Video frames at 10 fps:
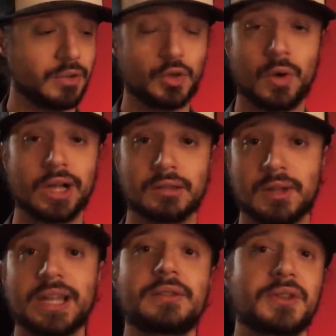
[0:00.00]
do I
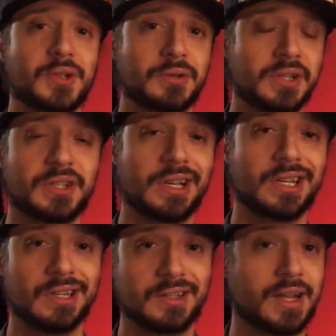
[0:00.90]
like this or
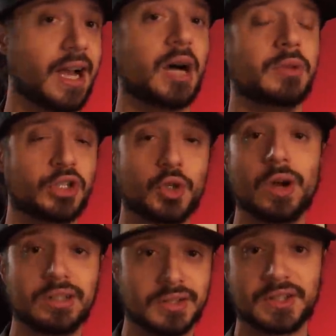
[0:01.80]
dislike it? It's how much
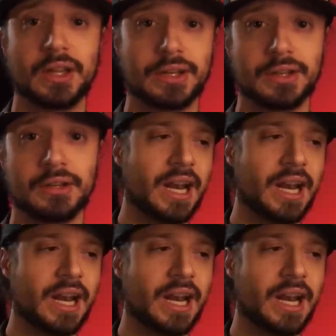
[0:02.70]
do I dislike it?